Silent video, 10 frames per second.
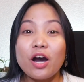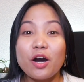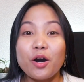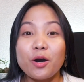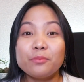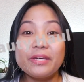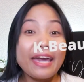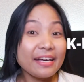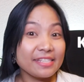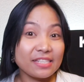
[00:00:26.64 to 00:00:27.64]

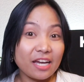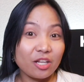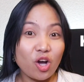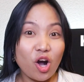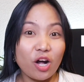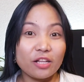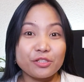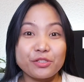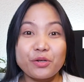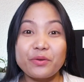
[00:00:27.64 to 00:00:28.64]
YesStyle haul.
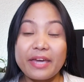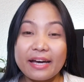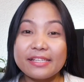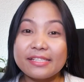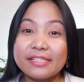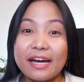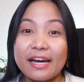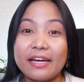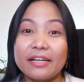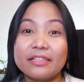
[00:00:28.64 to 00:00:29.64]
So
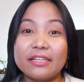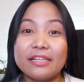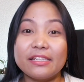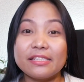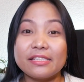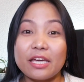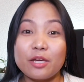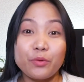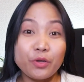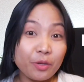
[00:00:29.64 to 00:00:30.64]
YesStyle is a
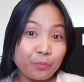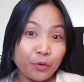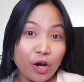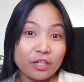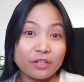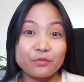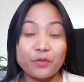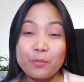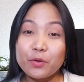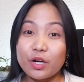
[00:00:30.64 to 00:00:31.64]
beauty product
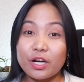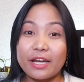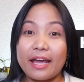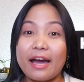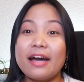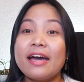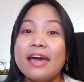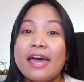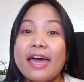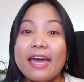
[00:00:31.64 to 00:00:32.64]
from Korea,
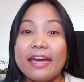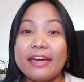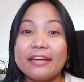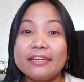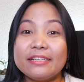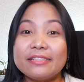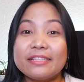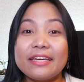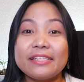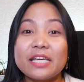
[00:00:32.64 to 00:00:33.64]
and
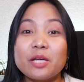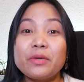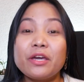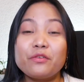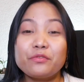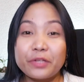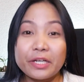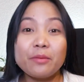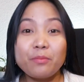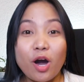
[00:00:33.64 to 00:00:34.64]
they sent me a
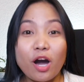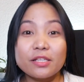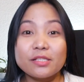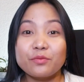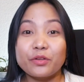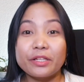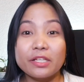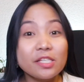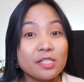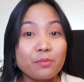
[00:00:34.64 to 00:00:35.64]
free box for
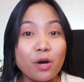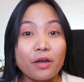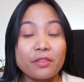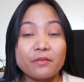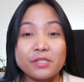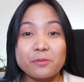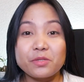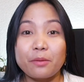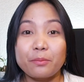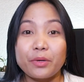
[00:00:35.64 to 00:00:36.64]
this month of
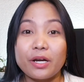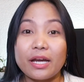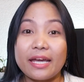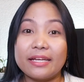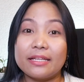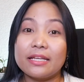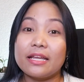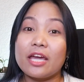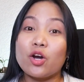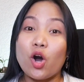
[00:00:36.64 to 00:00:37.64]
September, and
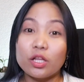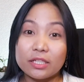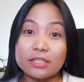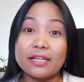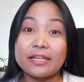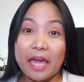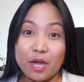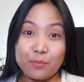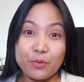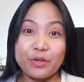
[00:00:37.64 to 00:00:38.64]
they call it a
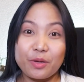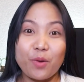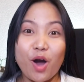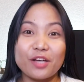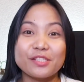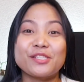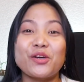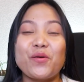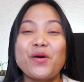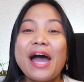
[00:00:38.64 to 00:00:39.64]
K-beauty box.
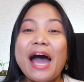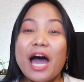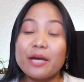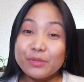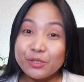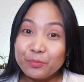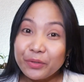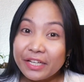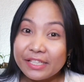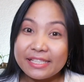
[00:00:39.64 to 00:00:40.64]
So I'm super
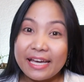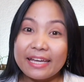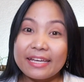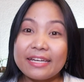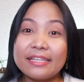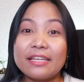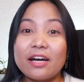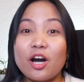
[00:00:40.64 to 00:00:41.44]
excited.